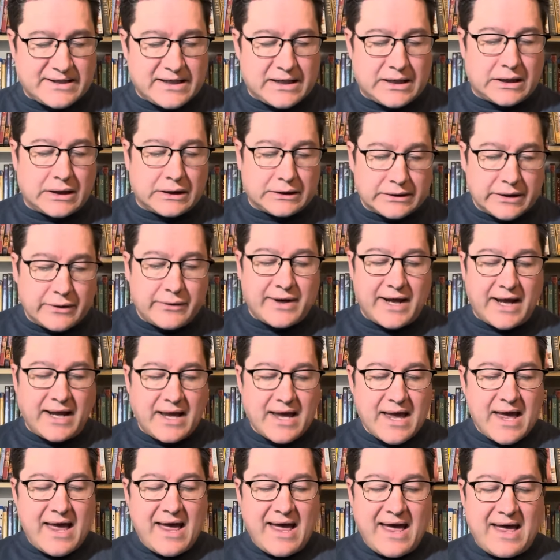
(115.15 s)
including
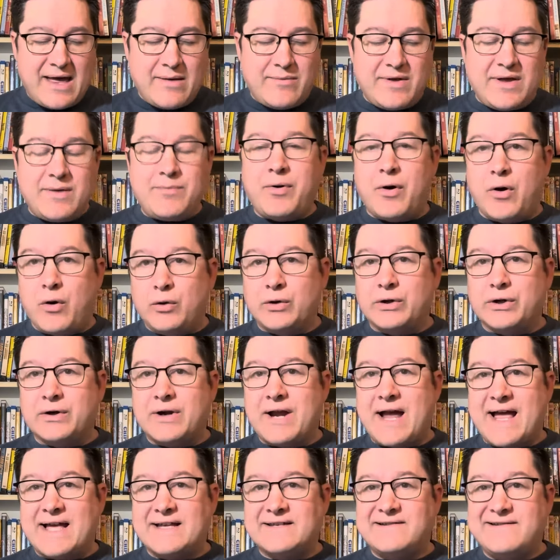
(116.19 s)
Amy Poehler
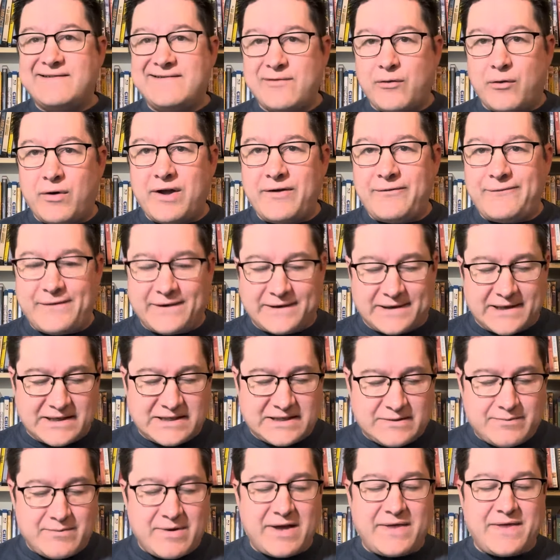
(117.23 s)
as Joy, Phyllis
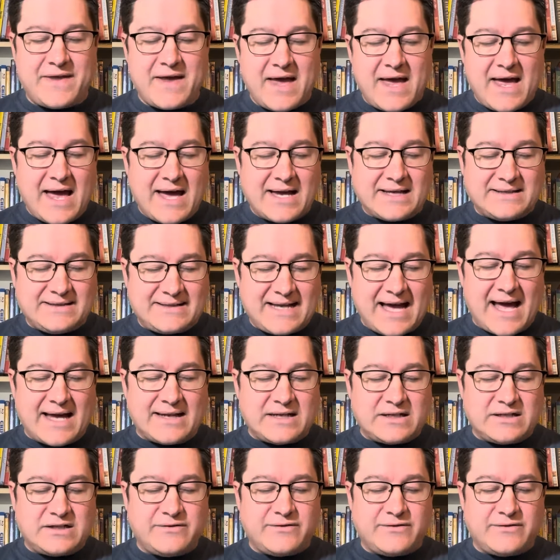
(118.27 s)
Smith as Sadness.